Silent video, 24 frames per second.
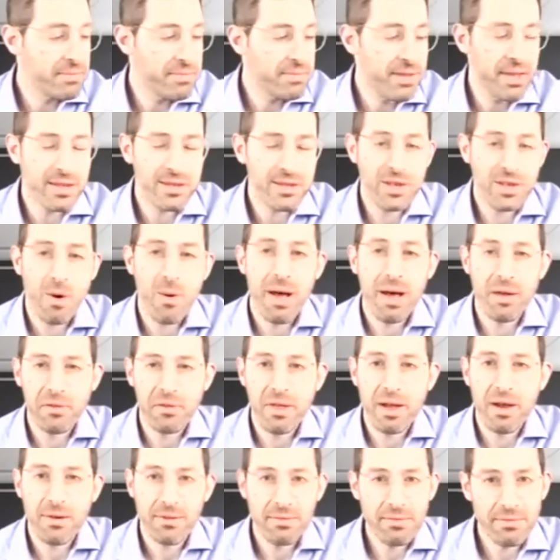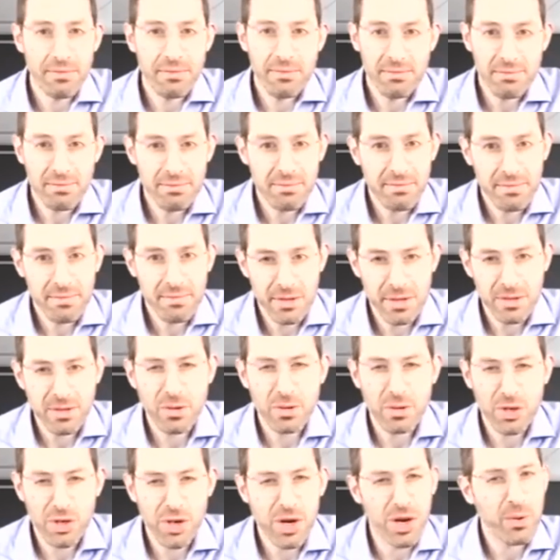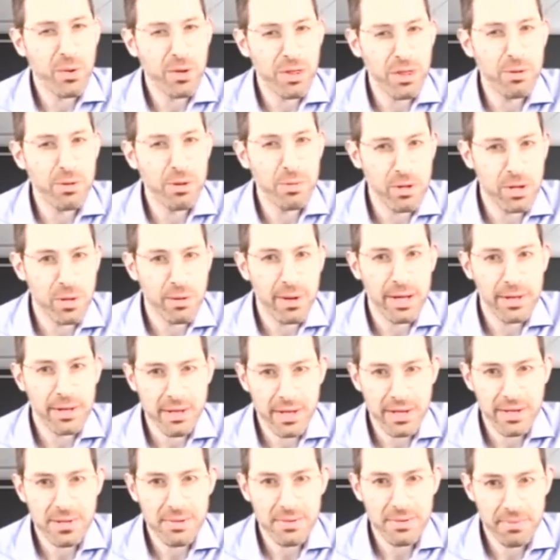Let's go out there. Let's go share it with the people around us.